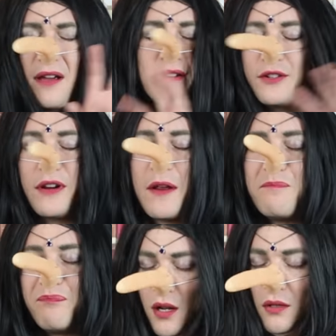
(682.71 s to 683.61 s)
I can do it again.
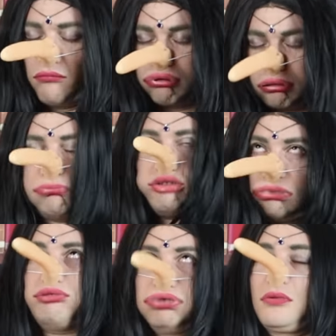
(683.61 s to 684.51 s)

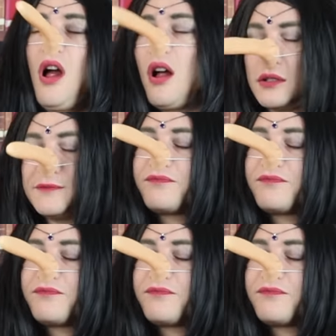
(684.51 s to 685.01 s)
Oh.